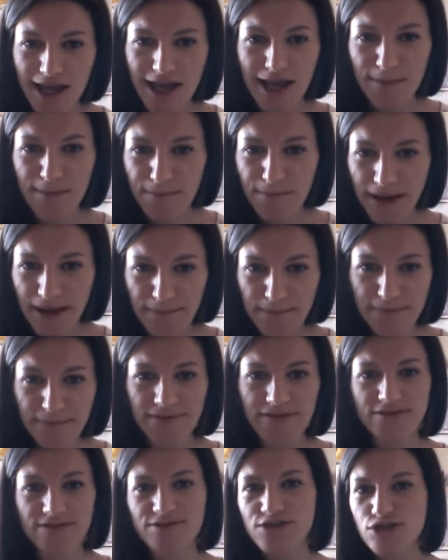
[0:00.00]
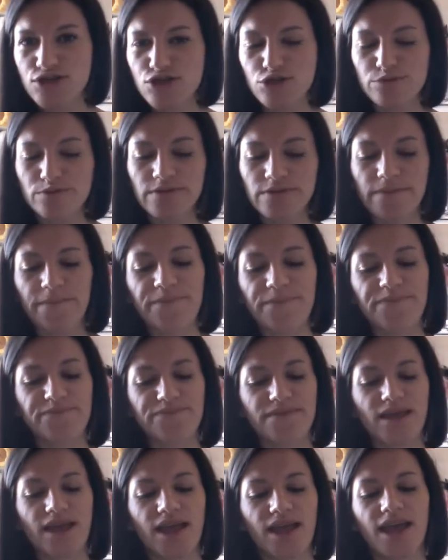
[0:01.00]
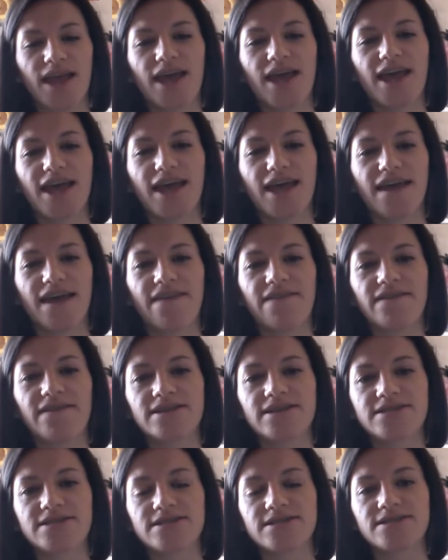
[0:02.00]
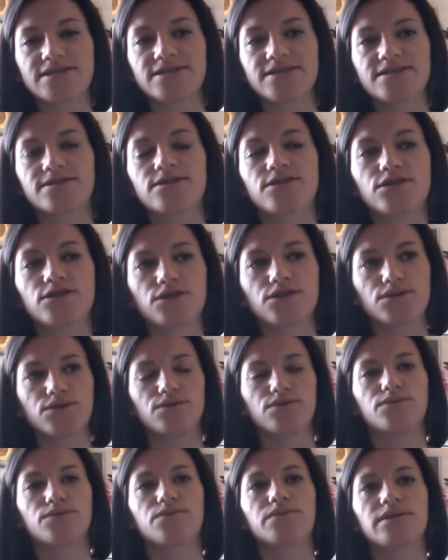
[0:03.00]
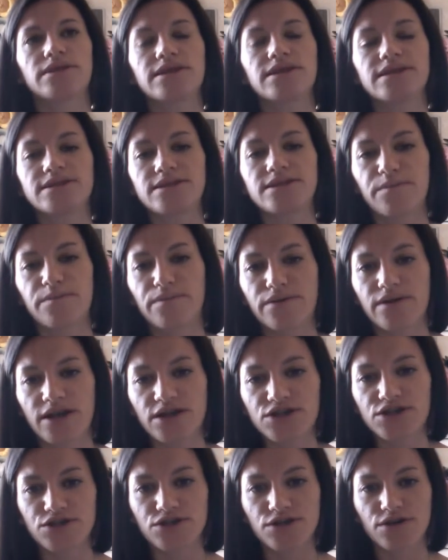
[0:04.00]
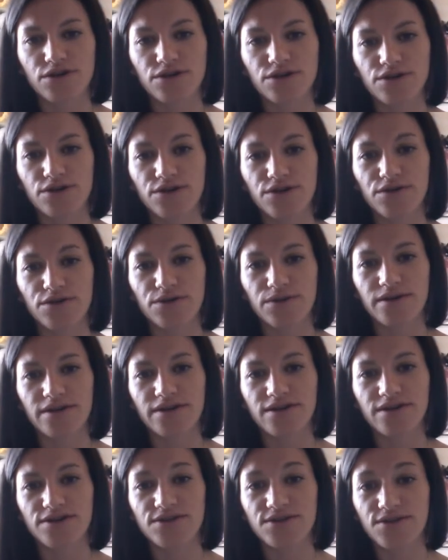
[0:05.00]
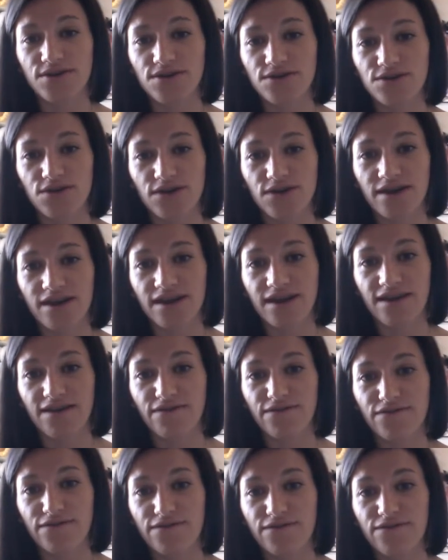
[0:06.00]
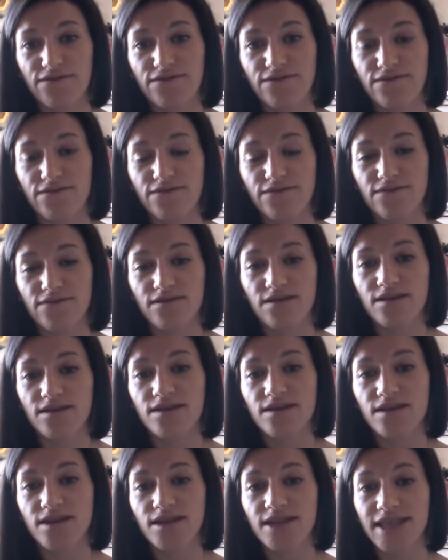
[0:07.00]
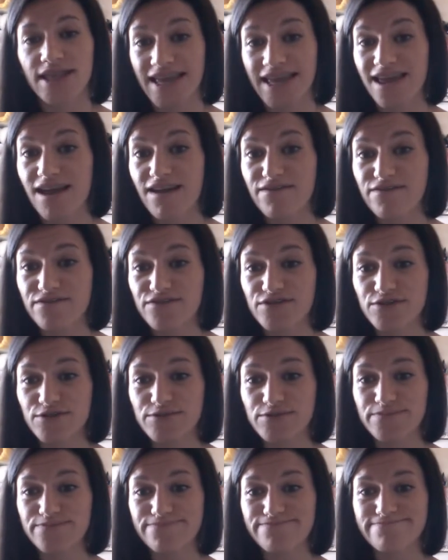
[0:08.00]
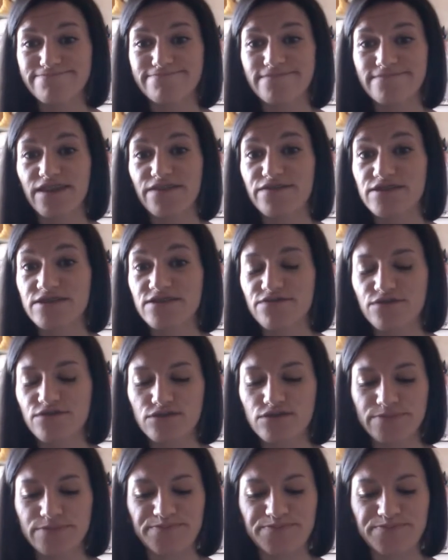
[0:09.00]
pipe tube, and this is to release the pressure during the surgery if they have to, if it's full.